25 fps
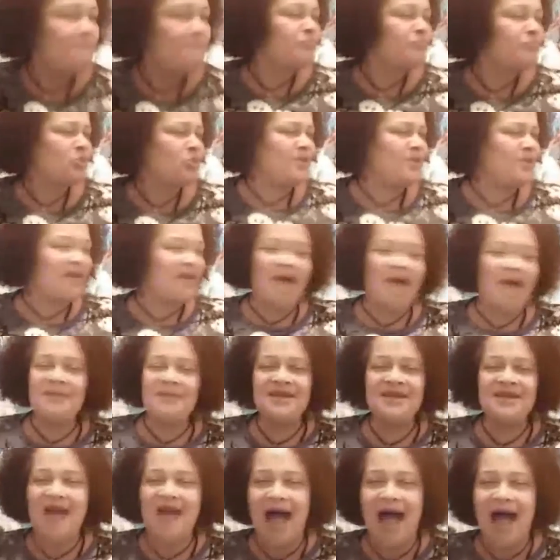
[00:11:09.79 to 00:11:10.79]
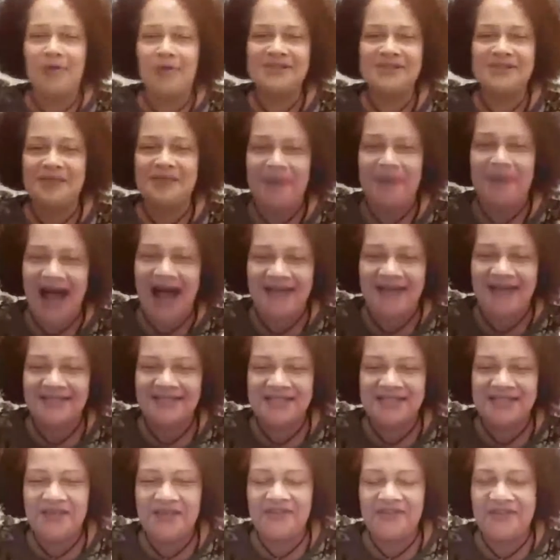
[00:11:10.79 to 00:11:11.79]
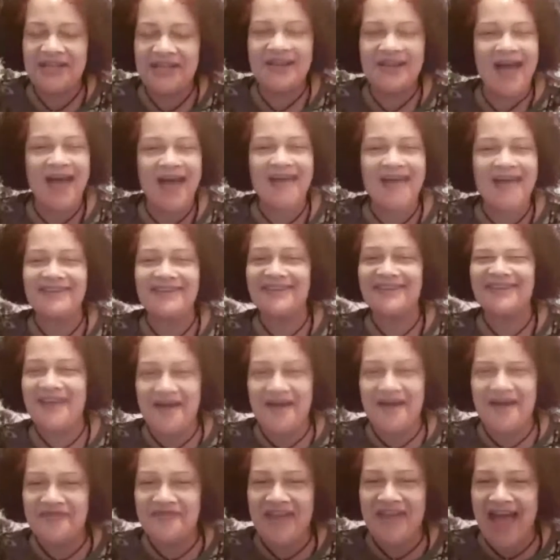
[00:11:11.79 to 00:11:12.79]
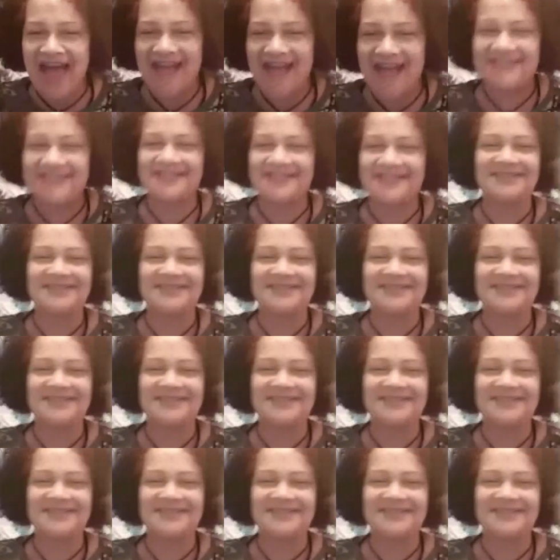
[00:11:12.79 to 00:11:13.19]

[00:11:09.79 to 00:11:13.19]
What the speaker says: when we come in hot with some positivity. And I love that.